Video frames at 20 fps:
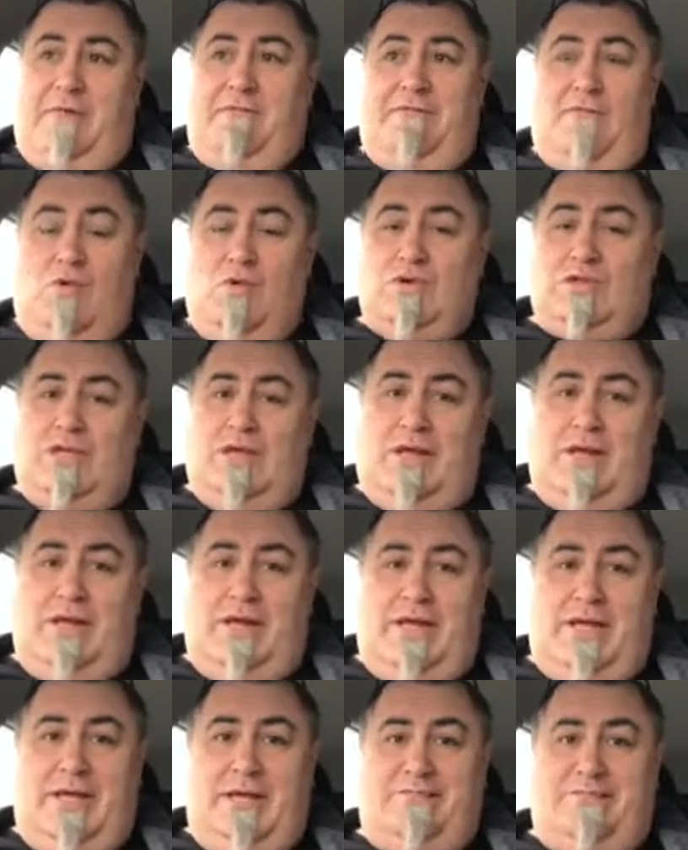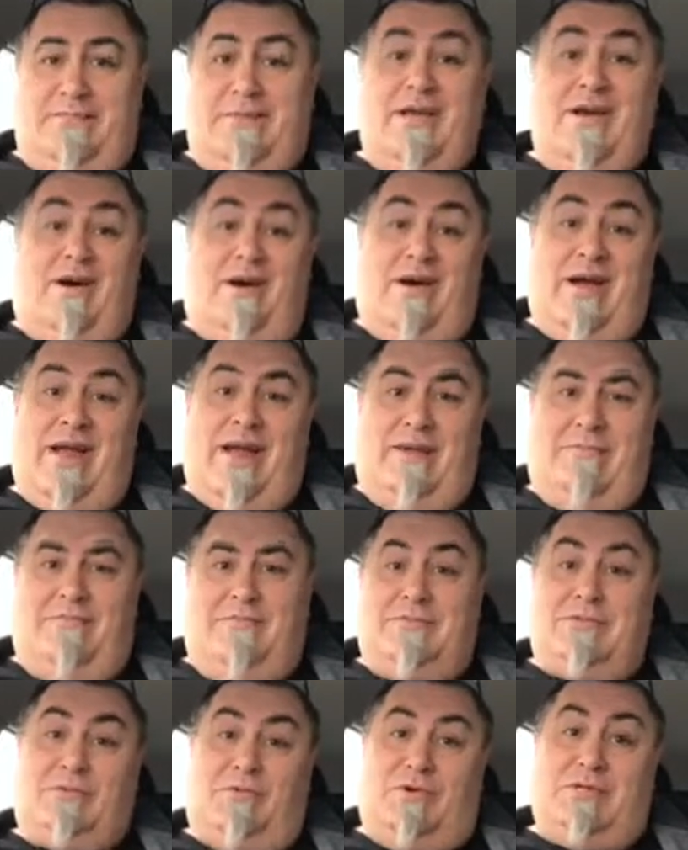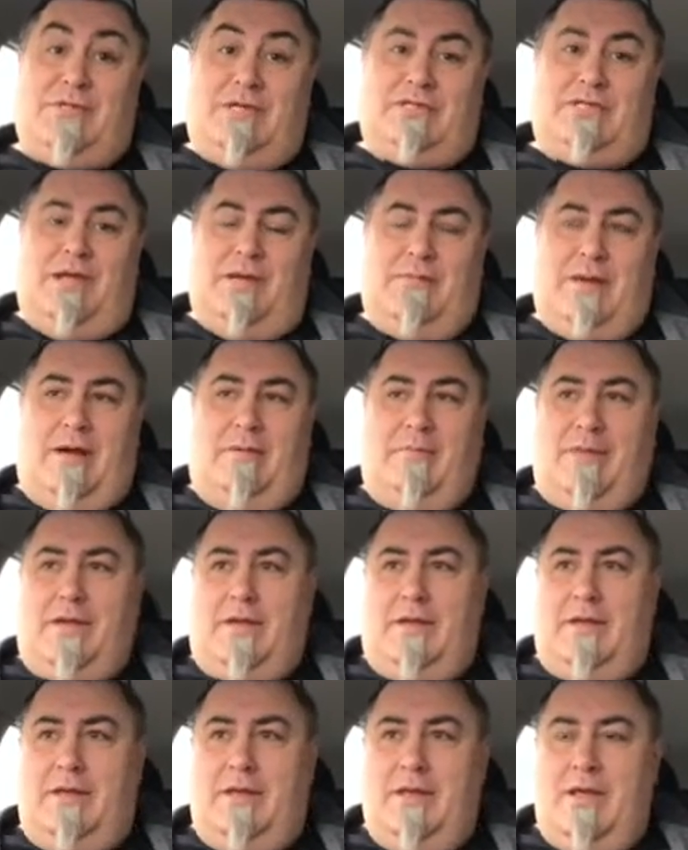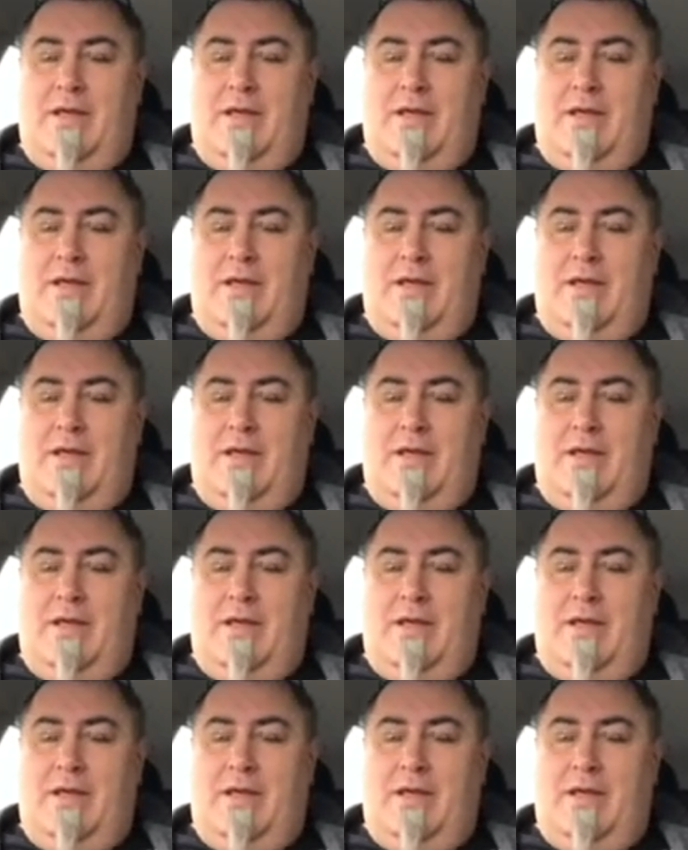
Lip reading: Unfortunately, I am. So what does that say about me?